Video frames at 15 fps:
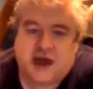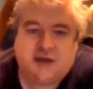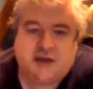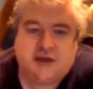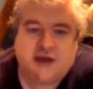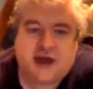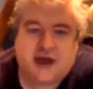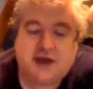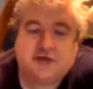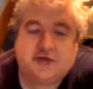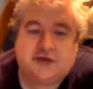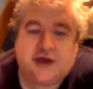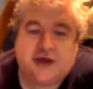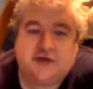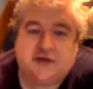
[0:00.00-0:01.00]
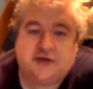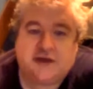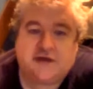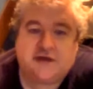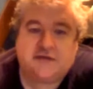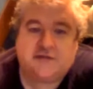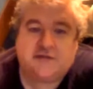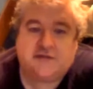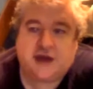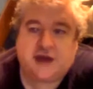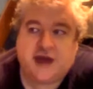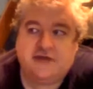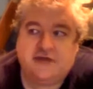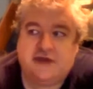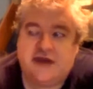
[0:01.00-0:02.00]
mean, I was hungry.
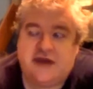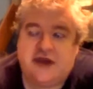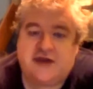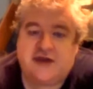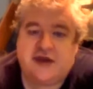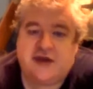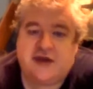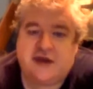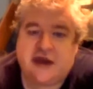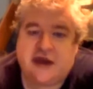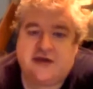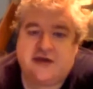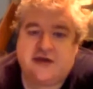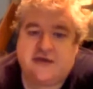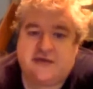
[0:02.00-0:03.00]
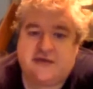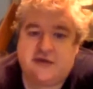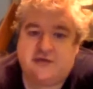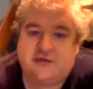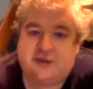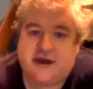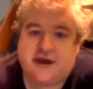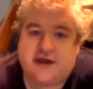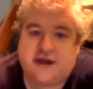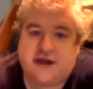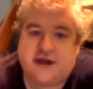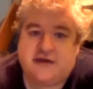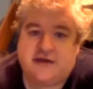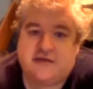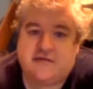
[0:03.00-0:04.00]
I haven't eaten anything all day, so the first bite of
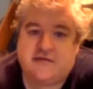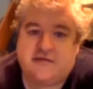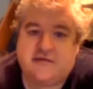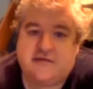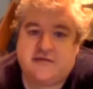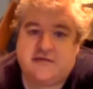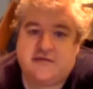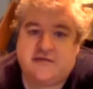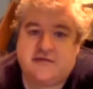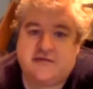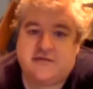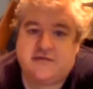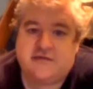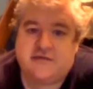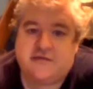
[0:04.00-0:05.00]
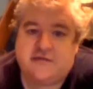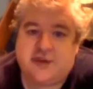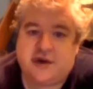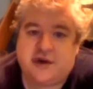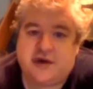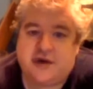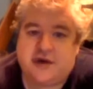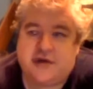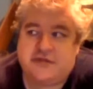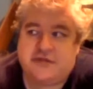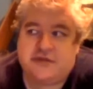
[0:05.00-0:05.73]
that burger